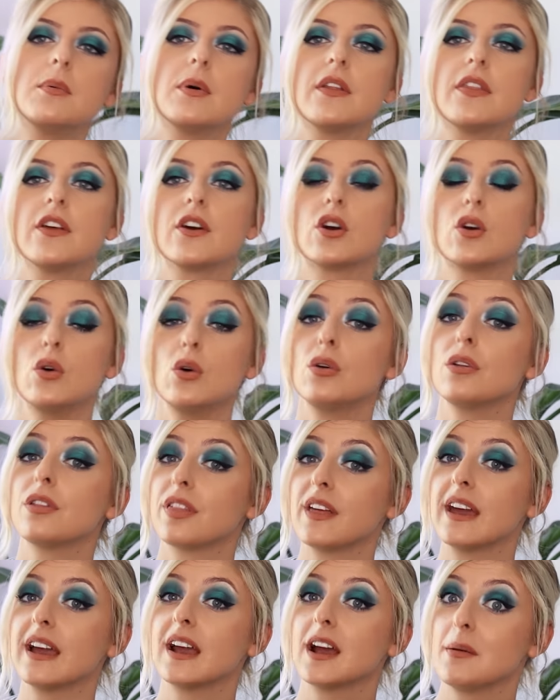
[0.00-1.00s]
But the cool
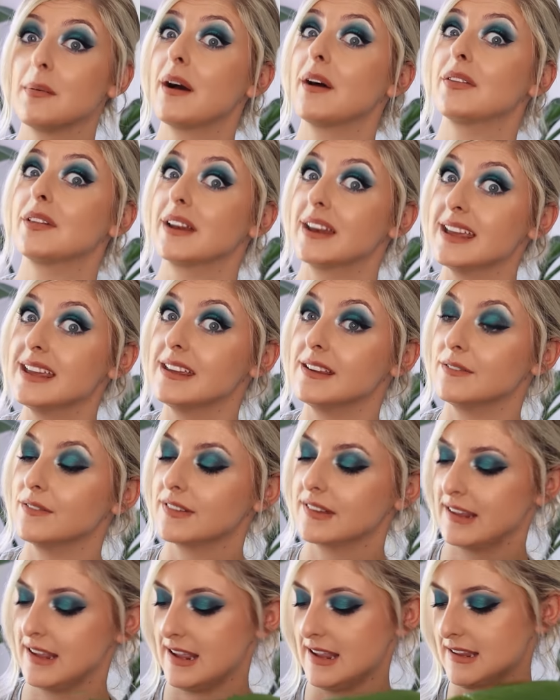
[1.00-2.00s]
thing about the
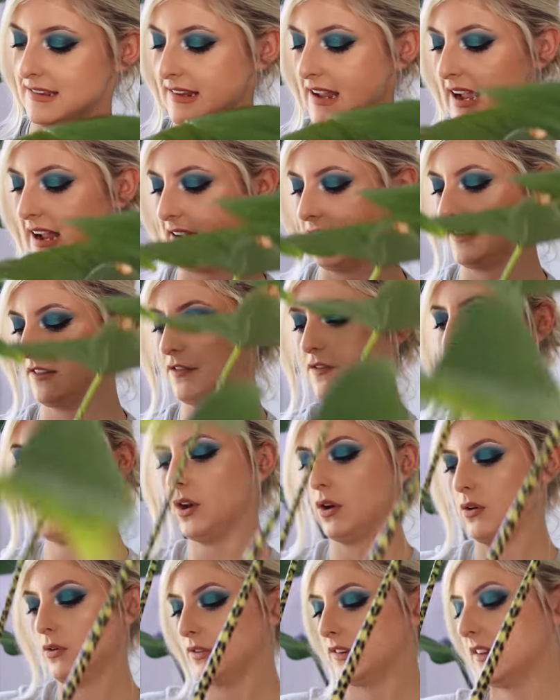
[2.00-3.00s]
leaves is as
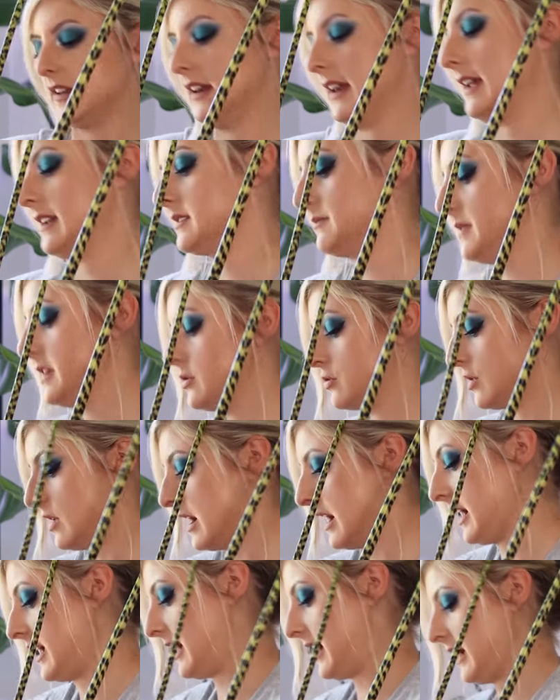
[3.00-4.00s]
follows. Let me
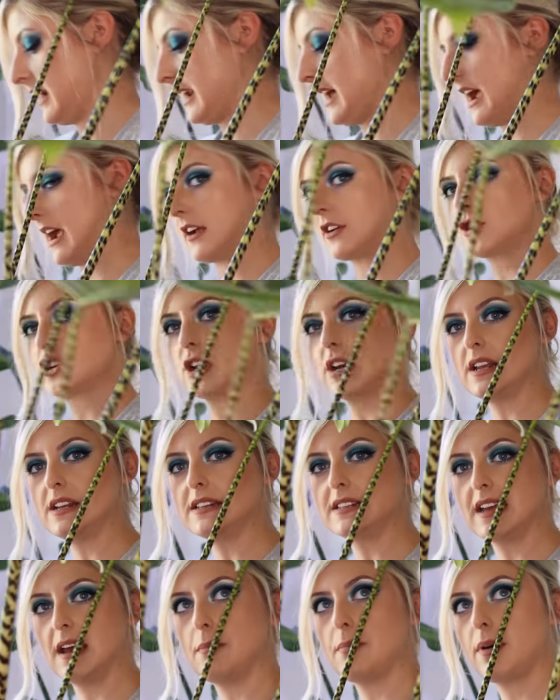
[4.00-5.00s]
try and actually
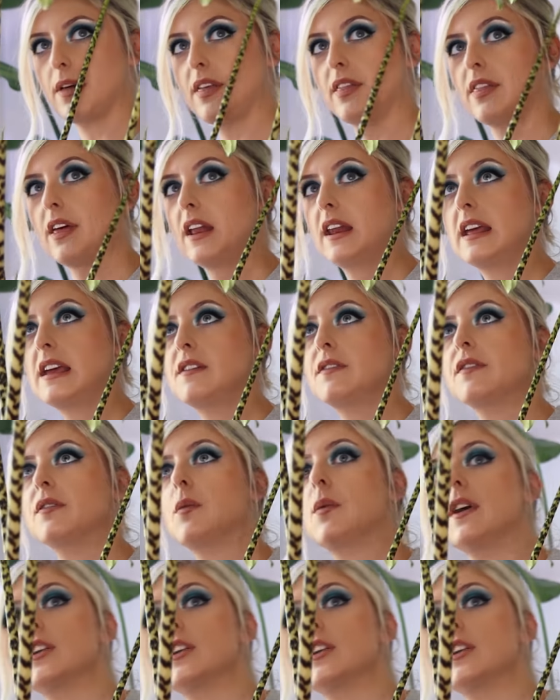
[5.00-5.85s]
tip the leaf,